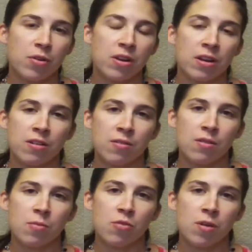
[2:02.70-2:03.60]

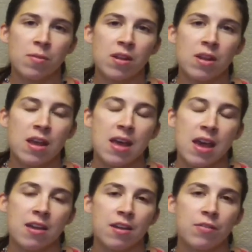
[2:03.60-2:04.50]
prenatal appointment
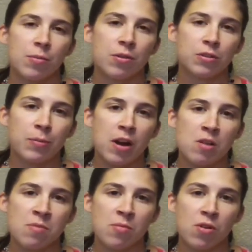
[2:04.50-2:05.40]
and every
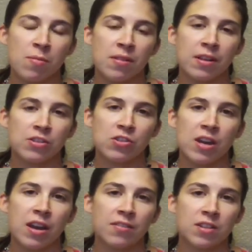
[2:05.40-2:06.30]
postpartum appointment. They do
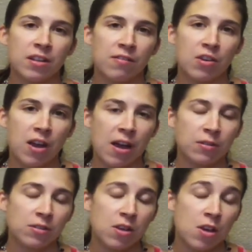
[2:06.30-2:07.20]
not have to leave their
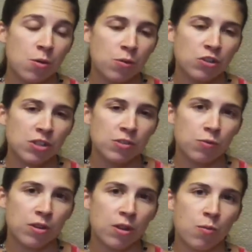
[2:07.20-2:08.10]
house, which is
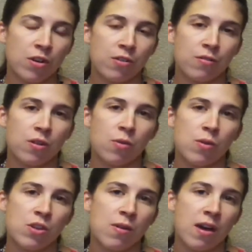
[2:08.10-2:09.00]
really wonderful
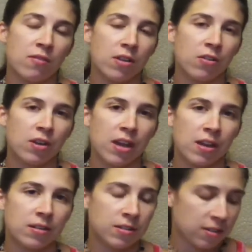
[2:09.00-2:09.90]
when you have other
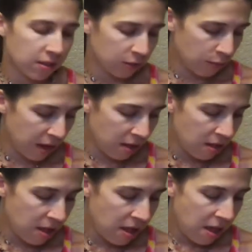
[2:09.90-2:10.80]
kids as
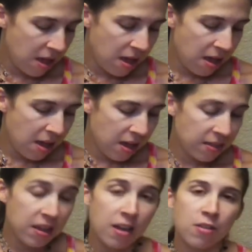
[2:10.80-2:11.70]
well.
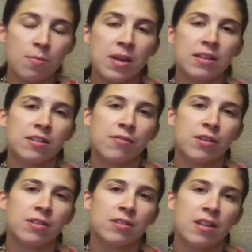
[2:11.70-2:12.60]
The other main
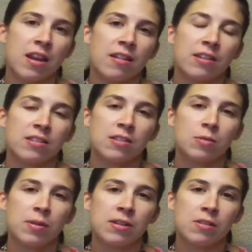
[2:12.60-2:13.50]
difference that I like to
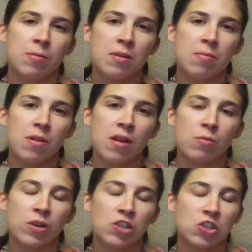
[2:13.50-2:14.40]
explain to people,
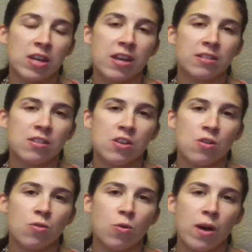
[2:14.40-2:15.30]
and which they get to
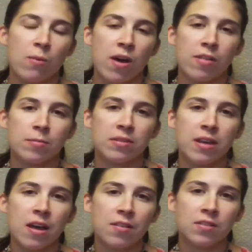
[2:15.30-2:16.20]
know quite well
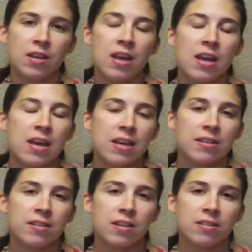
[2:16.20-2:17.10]
themselves,
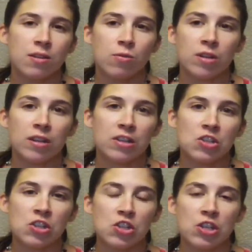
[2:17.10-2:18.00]
is it's a
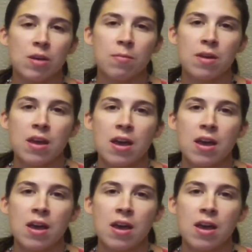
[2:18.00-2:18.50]
relationship.